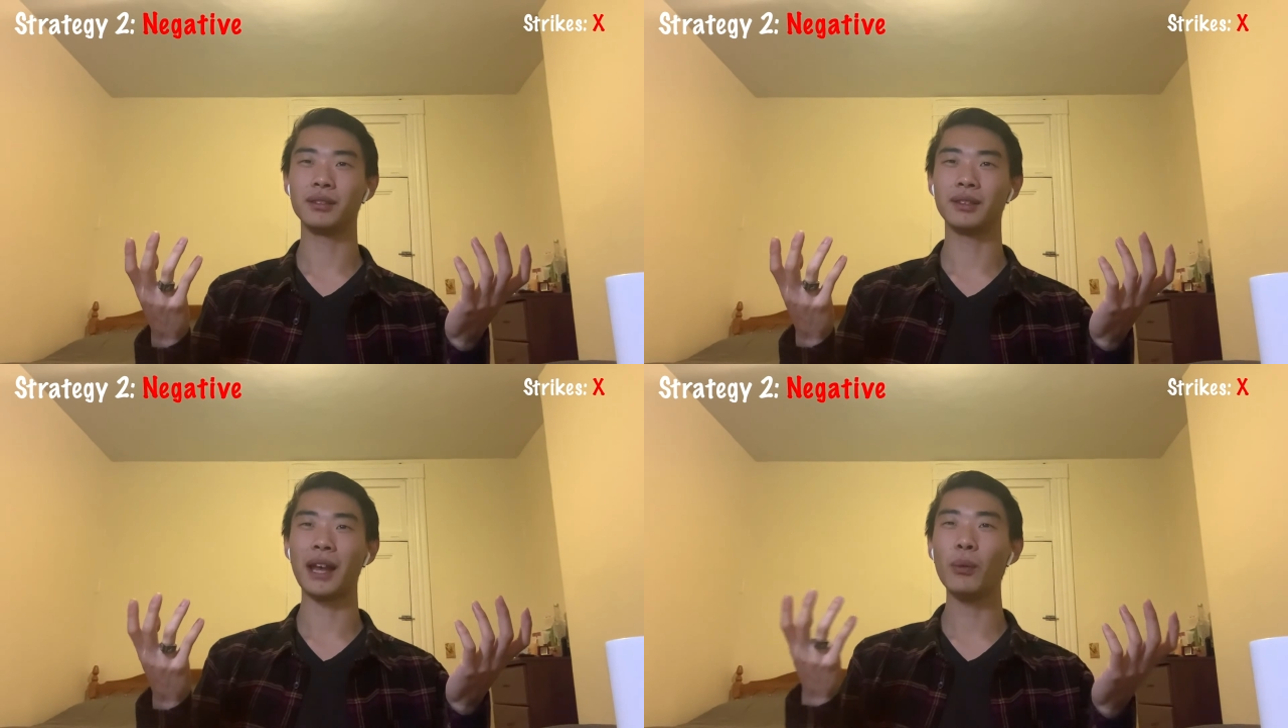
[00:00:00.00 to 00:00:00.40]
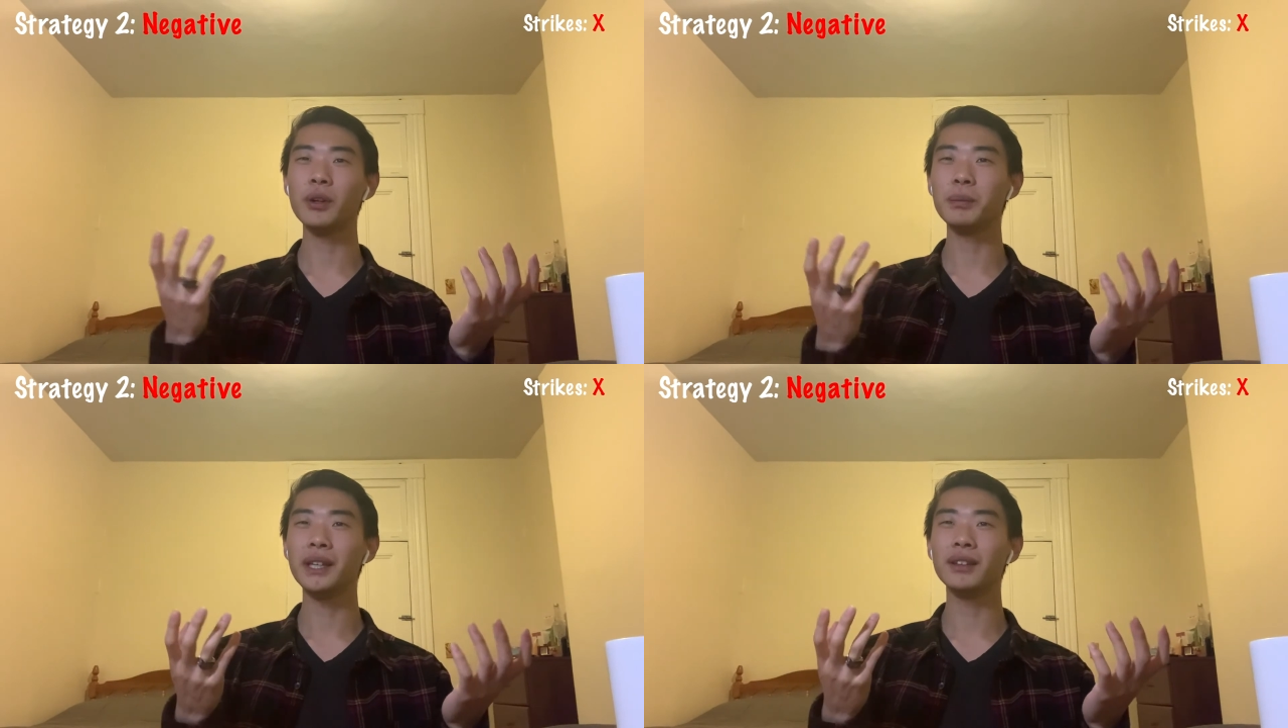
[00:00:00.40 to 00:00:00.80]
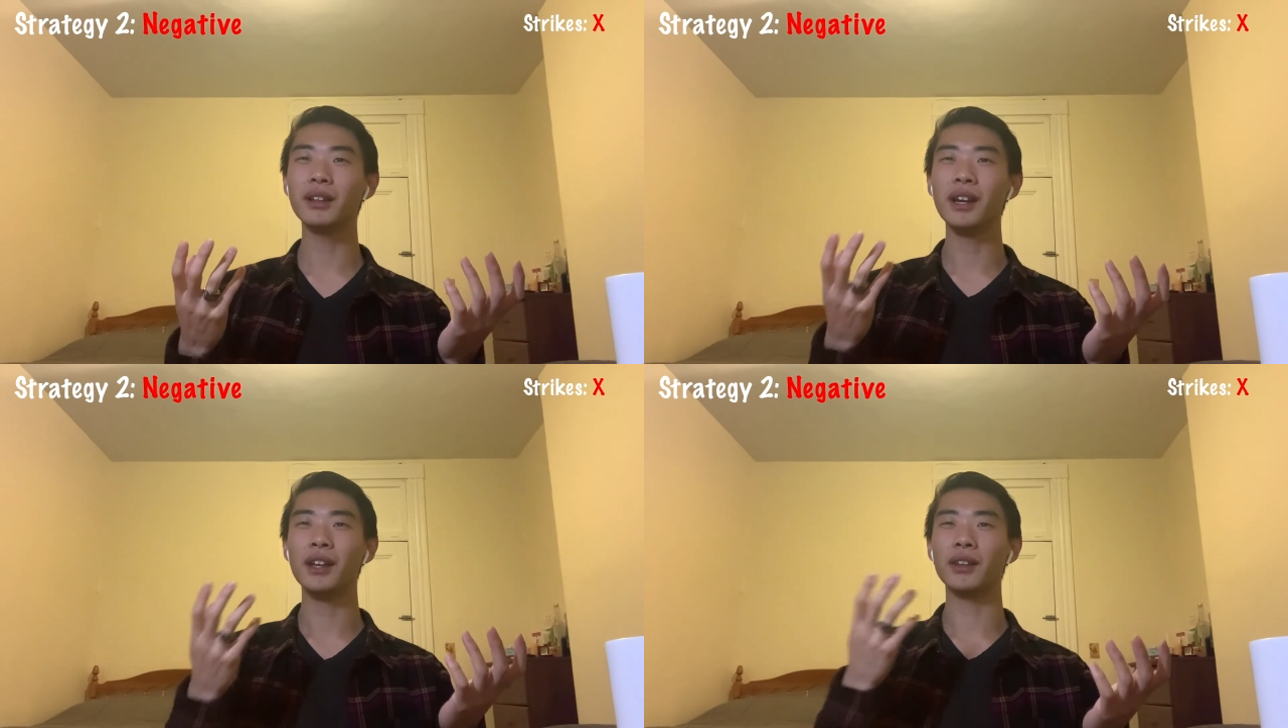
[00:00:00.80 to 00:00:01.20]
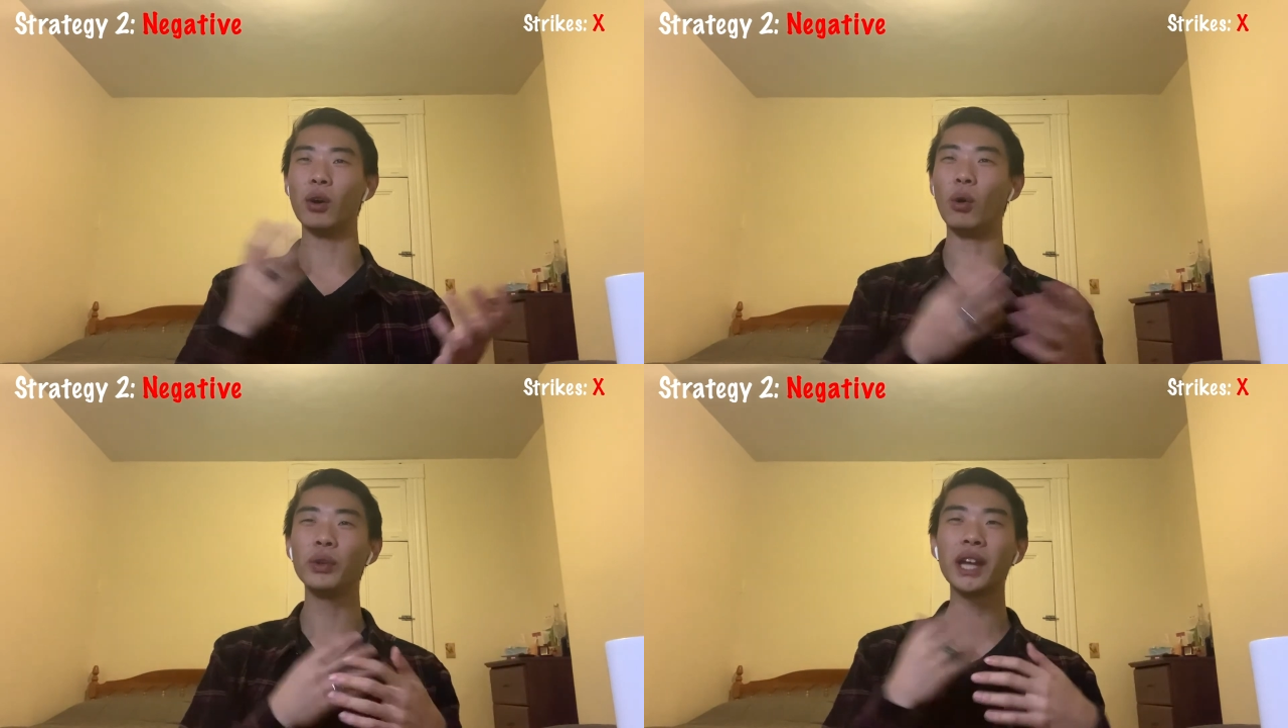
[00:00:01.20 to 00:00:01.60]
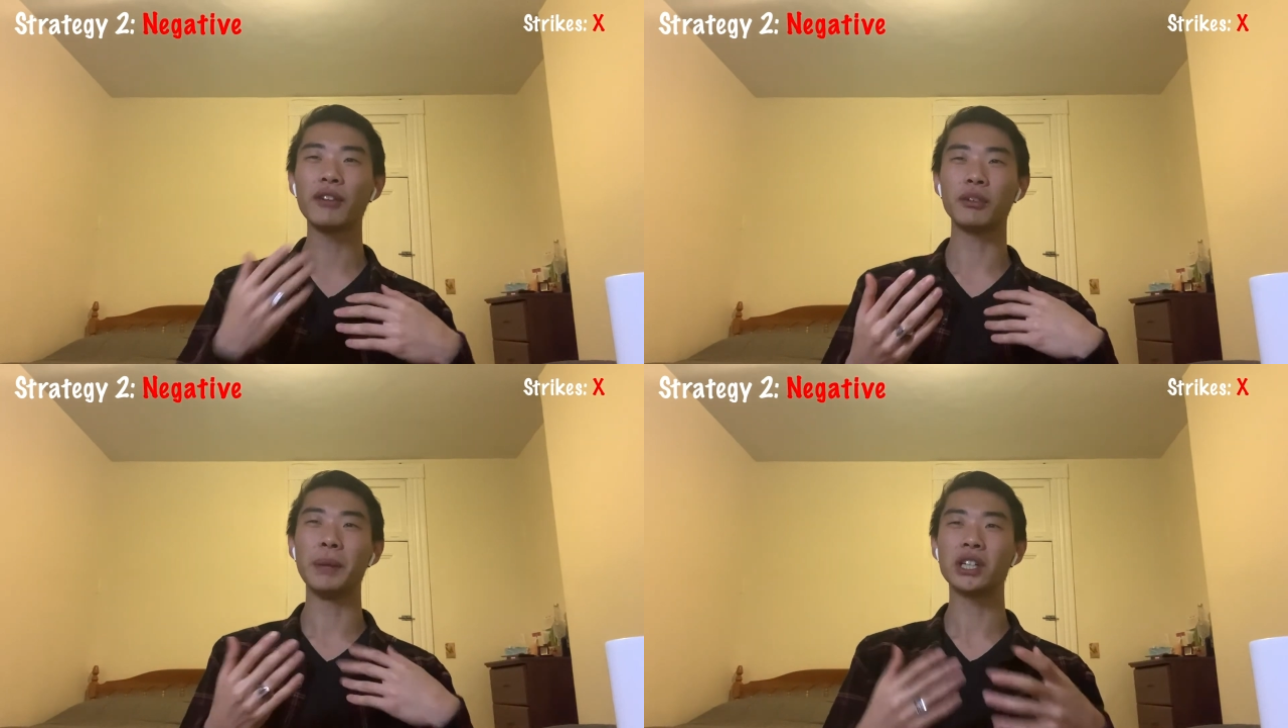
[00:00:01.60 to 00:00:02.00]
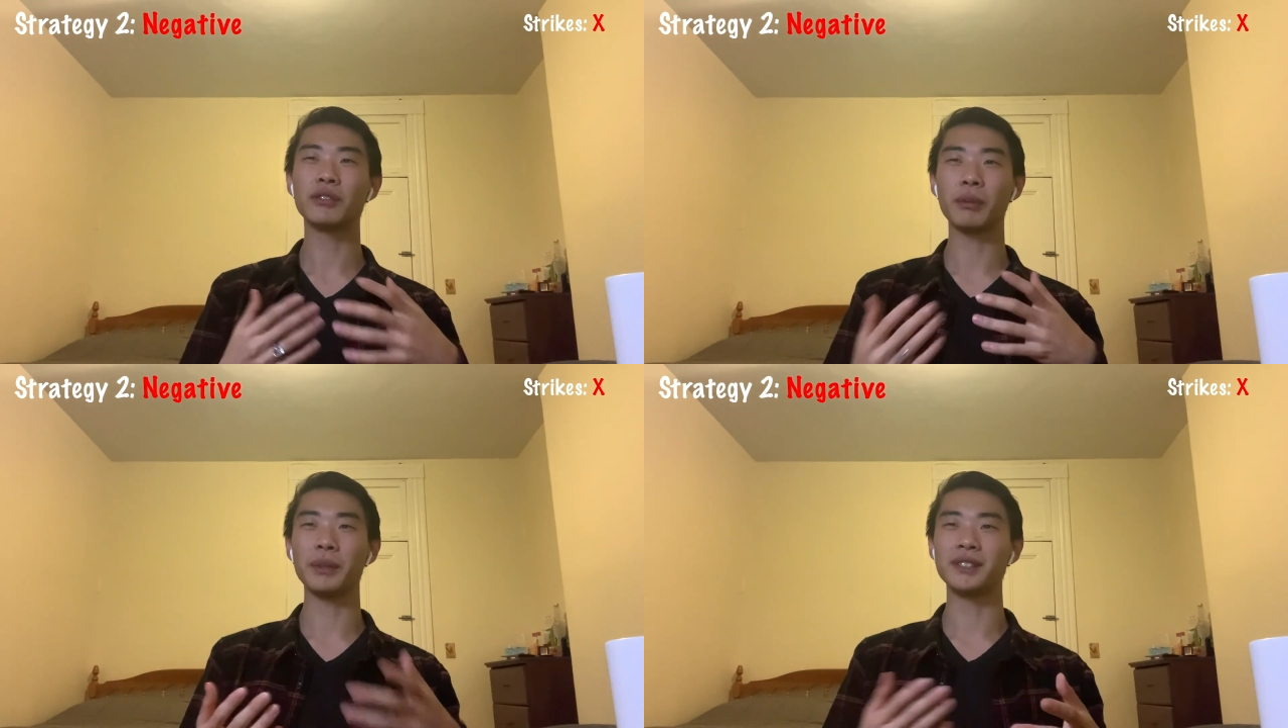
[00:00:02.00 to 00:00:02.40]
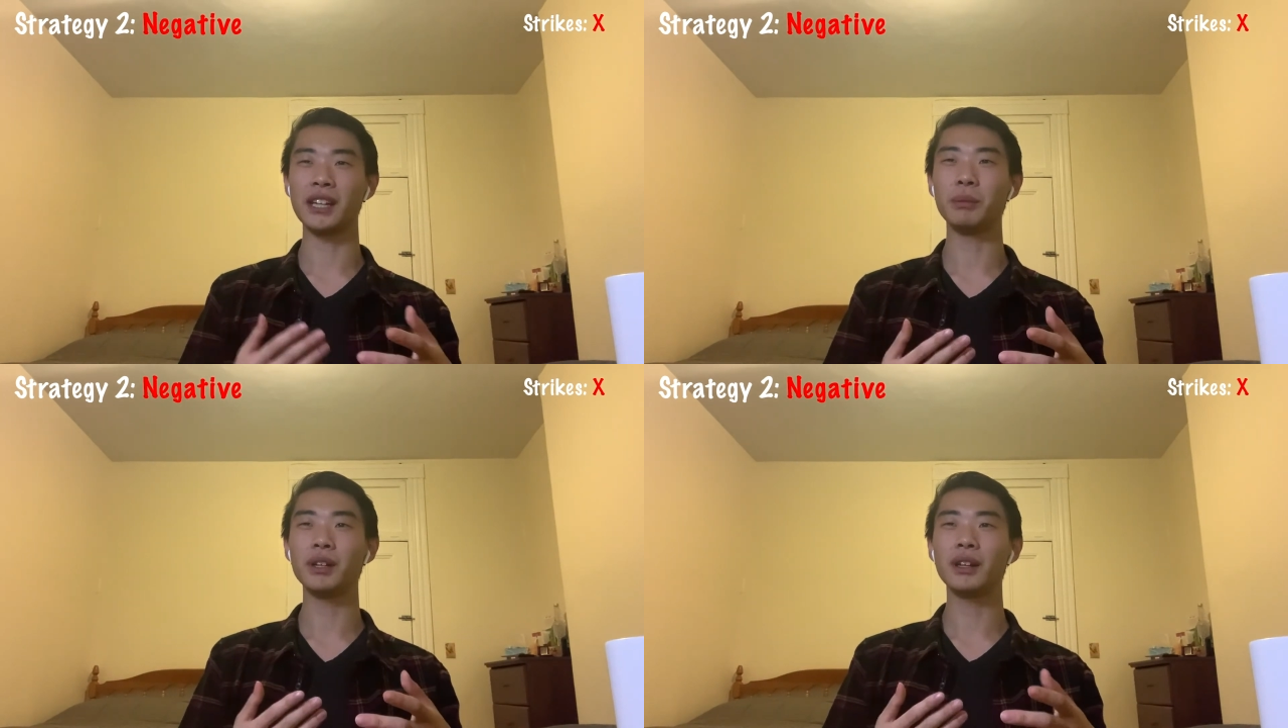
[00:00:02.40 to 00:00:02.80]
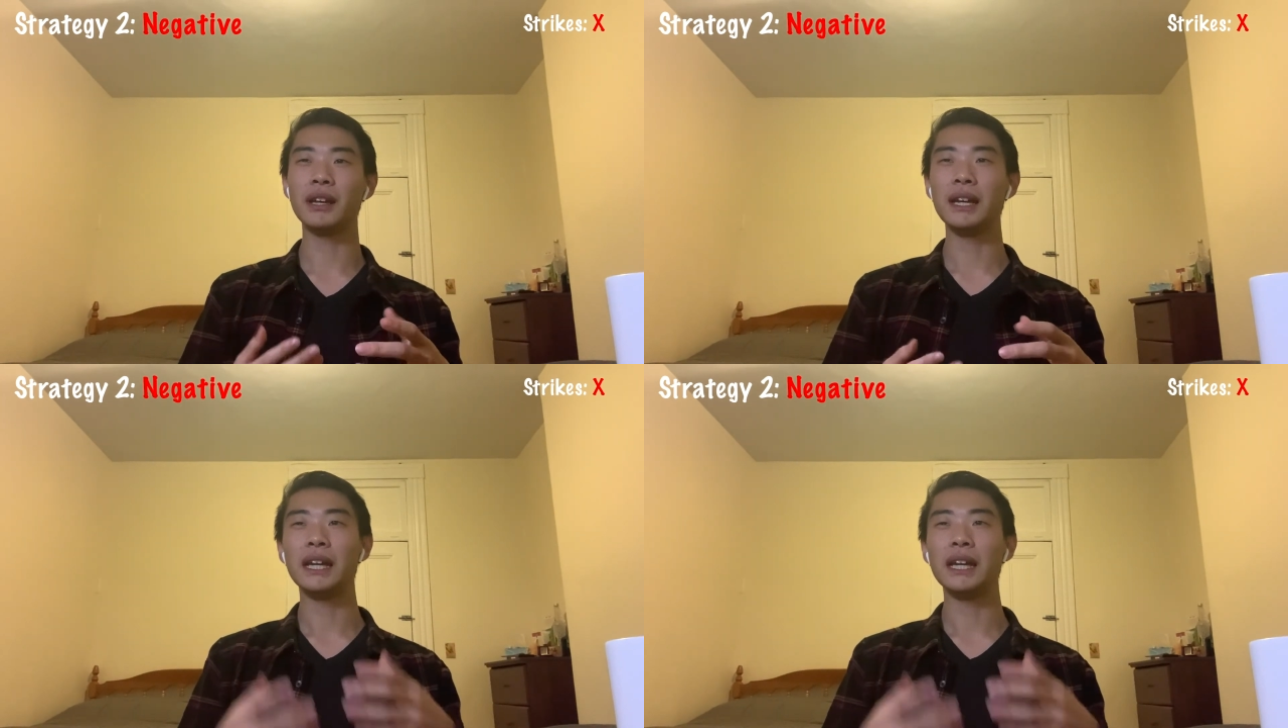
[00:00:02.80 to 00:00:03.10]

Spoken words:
That would mean the only information from the statement,